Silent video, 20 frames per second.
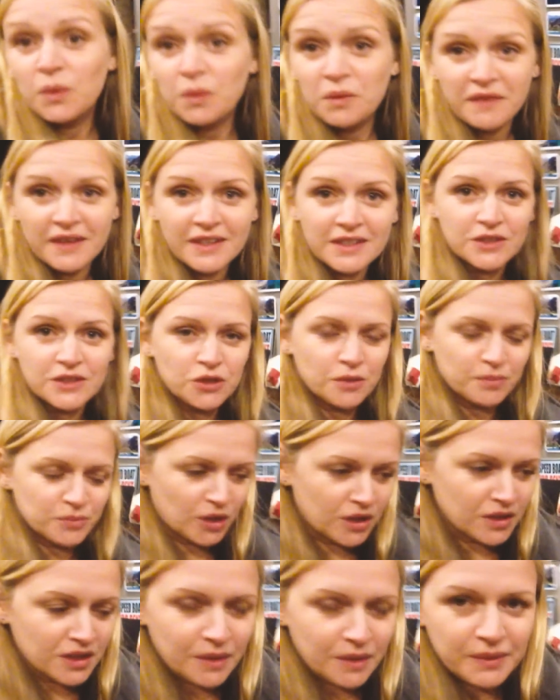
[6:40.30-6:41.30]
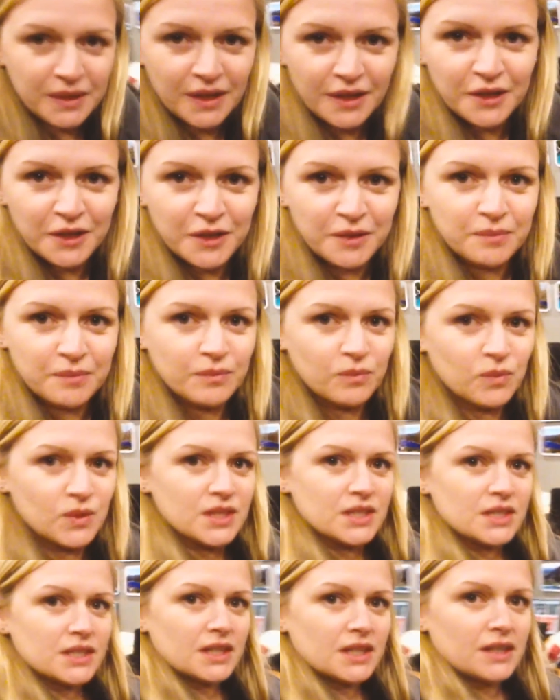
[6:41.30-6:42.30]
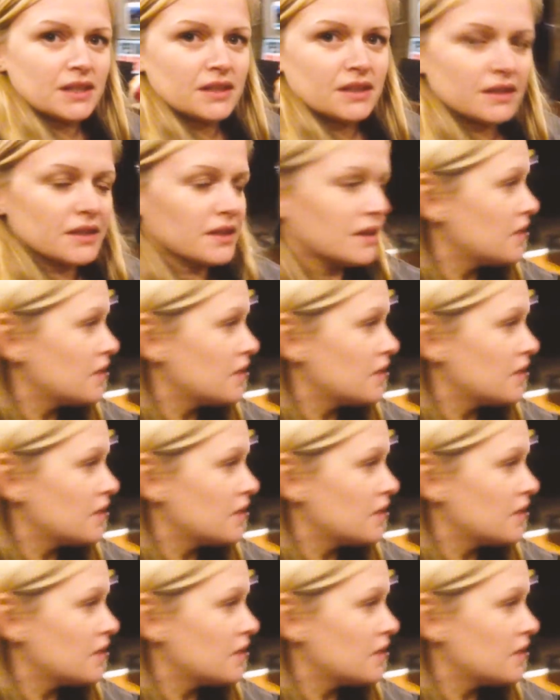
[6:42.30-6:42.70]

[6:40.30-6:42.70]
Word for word: We've ended up not going home. We're still.